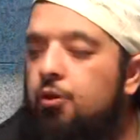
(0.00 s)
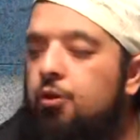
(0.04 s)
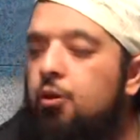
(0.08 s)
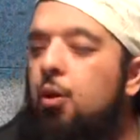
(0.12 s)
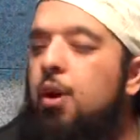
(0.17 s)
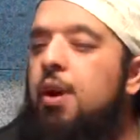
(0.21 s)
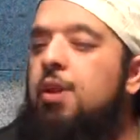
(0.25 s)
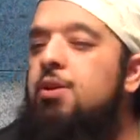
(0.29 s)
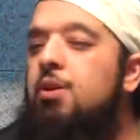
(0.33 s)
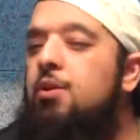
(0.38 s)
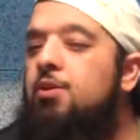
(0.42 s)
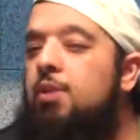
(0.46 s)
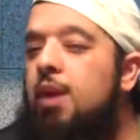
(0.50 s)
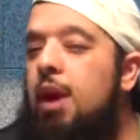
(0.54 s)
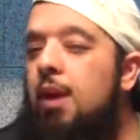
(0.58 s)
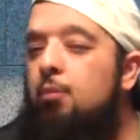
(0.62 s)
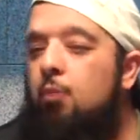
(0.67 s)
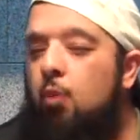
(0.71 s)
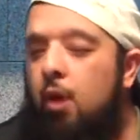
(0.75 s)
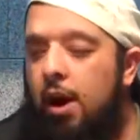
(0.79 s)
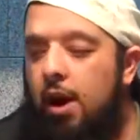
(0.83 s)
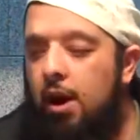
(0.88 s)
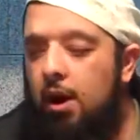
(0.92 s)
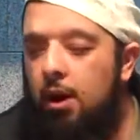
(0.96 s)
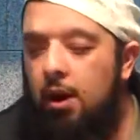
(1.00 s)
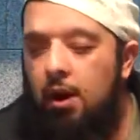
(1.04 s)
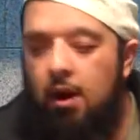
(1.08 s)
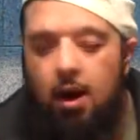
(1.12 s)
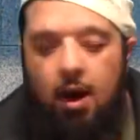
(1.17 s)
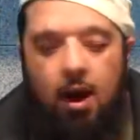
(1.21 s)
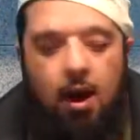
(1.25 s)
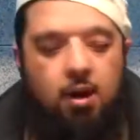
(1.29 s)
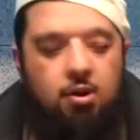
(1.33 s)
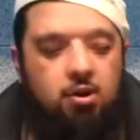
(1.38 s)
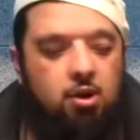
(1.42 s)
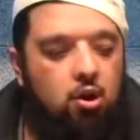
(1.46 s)
So, in the same way,
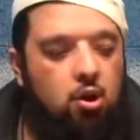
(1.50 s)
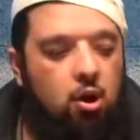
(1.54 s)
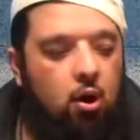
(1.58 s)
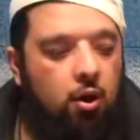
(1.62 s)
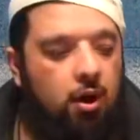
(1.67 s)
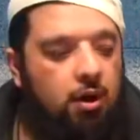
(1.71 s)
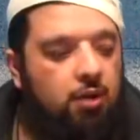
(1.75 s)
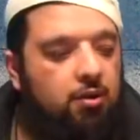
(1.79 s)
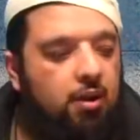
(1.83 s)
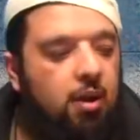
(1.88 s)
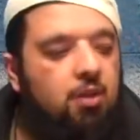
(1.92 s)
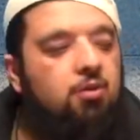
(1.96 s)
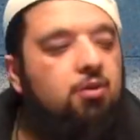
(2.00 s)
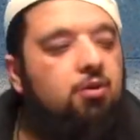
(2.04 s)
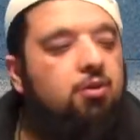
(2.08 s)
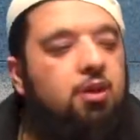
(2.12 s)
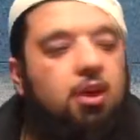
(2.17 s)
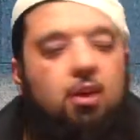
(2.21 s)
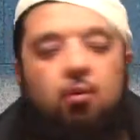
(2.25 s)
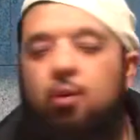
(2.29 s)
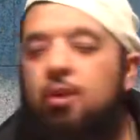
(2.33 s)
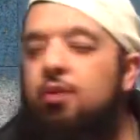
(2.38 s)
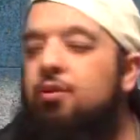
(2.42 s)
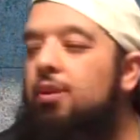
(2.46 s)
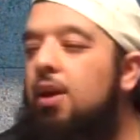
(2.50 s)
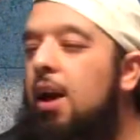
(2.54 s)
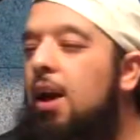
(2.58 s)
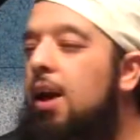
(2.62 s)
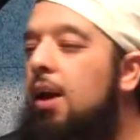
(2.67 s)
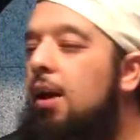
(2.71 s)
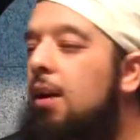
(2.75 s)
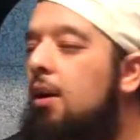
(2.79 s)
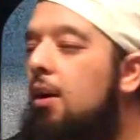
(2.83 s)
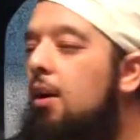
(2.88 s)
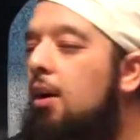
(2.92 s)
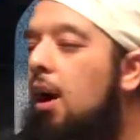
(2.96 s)
and you know, it's interesting, we
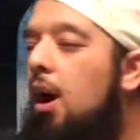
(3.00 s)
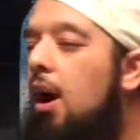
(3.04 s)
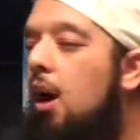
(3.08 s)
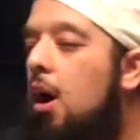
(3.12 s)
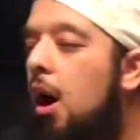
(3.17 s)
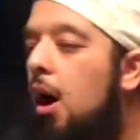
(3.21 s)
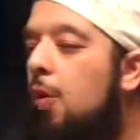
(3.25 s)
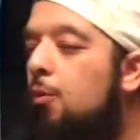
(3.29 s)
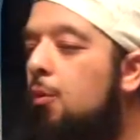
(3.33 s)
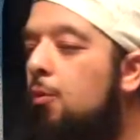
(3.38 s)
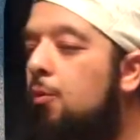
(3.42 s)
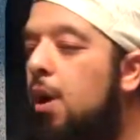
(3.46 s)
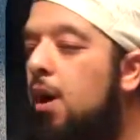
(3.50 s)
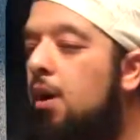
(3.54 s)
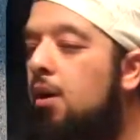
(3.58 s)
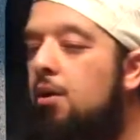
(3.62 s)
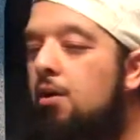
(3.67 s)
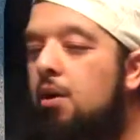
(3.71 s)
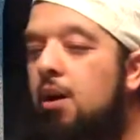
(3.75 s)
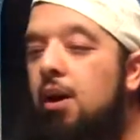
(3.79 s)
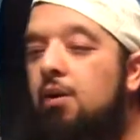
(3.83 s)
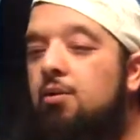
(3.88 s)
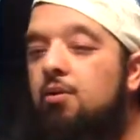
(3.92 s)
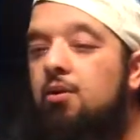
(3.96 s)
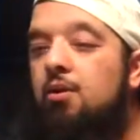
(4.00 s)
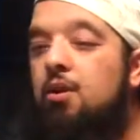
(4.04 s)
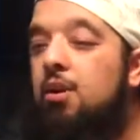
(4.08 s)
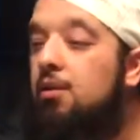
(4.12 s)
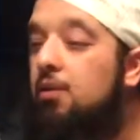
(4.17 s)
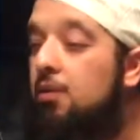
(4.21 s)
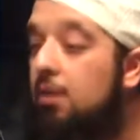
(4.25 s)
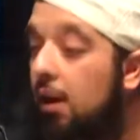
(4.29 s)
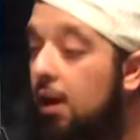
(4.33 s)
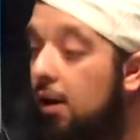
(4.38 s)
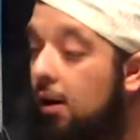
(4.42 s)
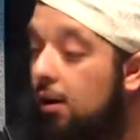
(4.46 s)
say uh, Abu Bakr as
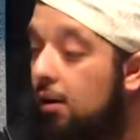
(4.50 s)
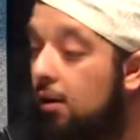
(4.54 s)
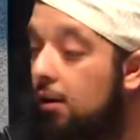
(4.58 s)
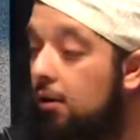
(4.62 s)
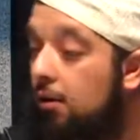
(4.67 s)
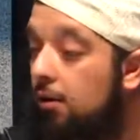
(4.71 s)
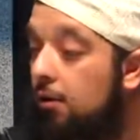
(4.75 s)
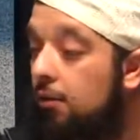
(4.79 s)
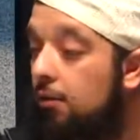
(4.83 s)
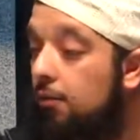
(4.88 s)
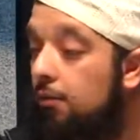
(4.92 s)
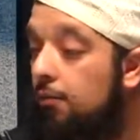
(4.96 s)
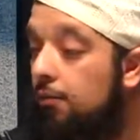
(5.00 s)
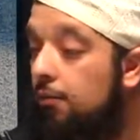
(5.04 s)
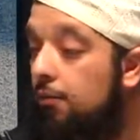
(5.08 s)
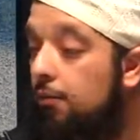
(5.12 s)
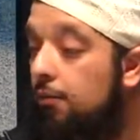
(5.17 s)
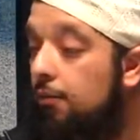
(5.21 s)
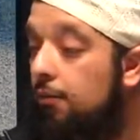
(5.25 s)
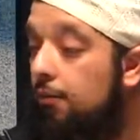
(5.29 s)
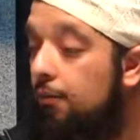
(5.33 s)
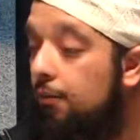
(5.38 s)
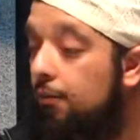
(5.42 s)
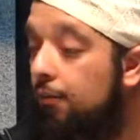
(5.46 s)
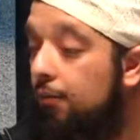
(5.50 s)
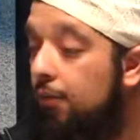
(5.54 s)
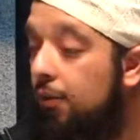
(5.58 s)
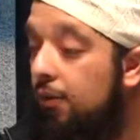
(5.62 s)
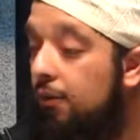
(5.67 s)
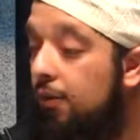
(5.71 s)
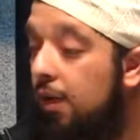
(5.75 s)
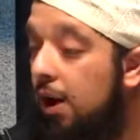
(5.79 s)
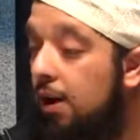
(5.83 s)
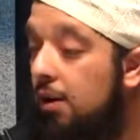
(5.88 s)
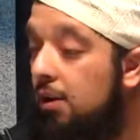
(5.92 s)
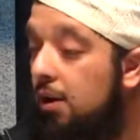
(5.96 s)
Siddiq,
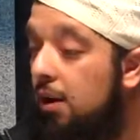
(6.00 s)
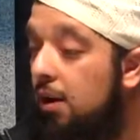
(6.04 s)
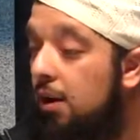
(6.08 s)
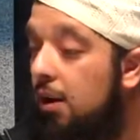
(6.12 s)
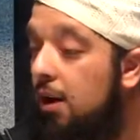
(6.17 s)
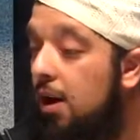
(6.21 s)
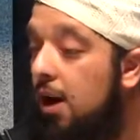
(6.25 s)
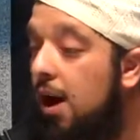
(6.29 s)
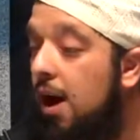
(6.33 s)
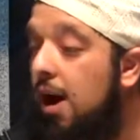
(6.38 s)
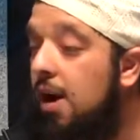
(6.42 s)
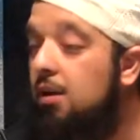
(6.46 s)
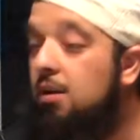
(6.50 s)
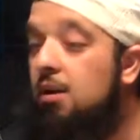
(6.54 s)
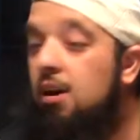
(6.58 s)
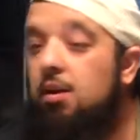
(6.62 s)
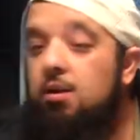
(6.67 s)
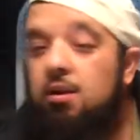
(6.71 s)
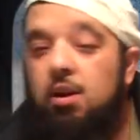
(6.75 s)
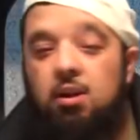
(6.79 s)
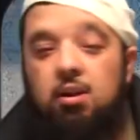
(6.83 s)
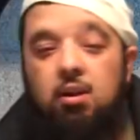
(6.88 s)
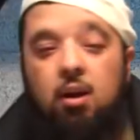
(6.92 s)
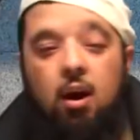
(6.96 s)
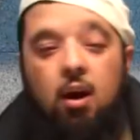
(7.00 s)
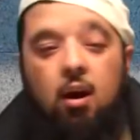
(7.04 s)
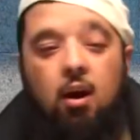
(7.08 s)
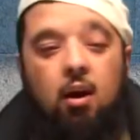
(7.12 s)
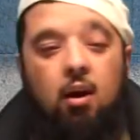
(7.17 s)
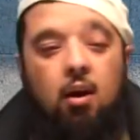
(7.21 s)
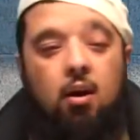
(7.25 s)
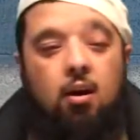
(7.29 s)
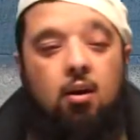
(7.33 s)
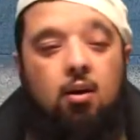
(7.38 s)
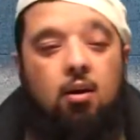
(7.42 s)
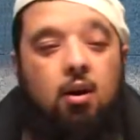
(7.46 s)
right? And, Khadid,
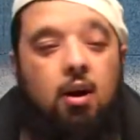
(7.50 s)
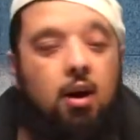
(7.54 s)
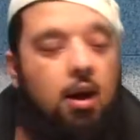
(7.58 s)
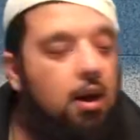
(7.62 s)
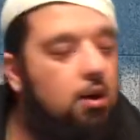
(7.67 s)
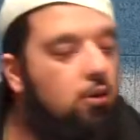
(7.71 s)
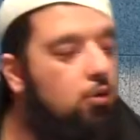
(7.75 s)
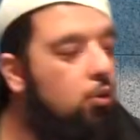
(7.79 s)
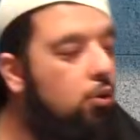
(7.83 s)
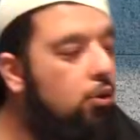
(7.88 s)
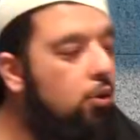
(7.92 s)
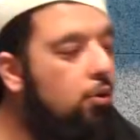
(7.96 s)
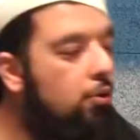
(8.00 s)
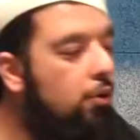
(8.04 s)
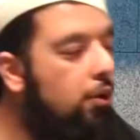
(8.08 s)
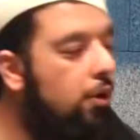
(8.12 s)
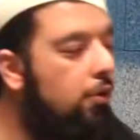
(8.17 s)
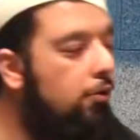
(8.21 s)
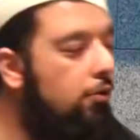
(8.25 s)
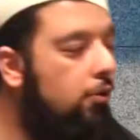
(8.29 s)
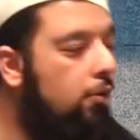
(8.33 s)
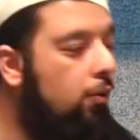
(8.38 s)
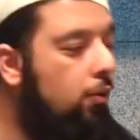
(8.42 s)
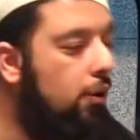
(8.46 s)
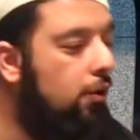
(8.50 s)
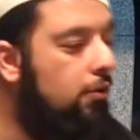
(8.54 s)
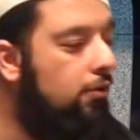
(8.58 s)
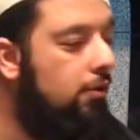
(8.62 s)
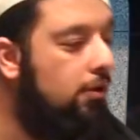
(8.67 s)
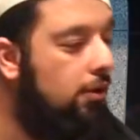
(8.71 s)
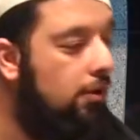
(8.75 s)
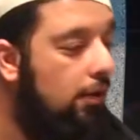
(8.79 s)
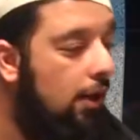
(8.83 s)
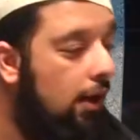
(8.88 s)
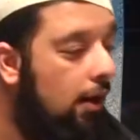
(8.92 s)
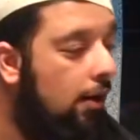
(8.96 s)
uh, and who do we use the word
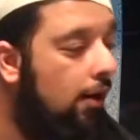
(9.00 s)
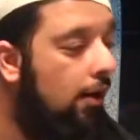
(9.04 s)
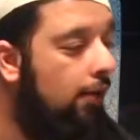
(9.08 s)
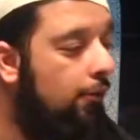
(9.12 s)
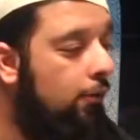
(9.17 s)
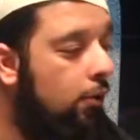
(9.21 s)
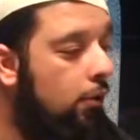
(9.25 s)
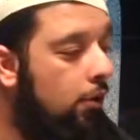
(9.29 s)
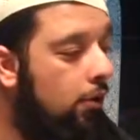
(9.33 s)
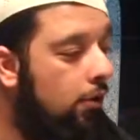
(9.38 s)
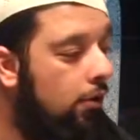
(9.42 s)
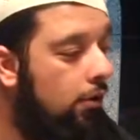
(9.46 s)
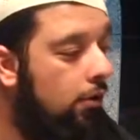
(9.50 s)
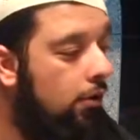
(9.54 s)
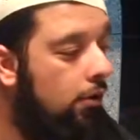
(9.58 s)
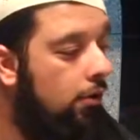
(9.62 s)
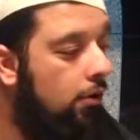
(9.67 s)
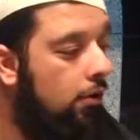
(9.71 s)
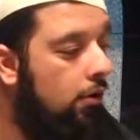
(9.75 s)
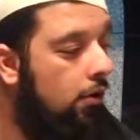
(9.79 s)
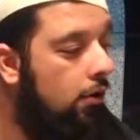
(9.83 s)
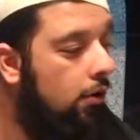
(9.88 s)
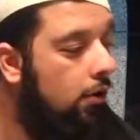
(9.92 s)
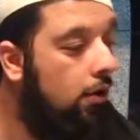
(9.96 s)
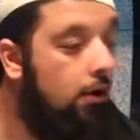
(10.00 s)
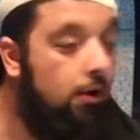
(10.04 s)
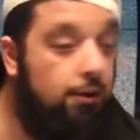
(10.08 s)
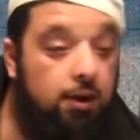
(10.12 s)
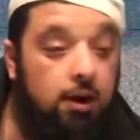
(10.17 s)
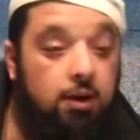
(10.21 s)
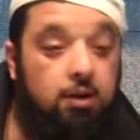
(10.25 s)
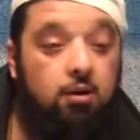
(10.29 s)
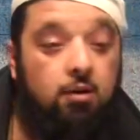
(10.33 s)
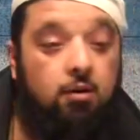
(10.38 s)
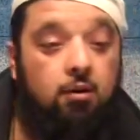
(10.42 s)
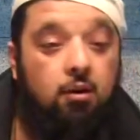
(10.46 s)
Siddiq after?
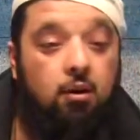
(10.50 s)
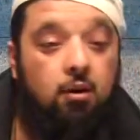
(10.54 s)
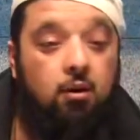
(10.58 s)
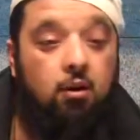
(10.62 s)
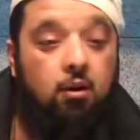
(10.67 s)
Khadija,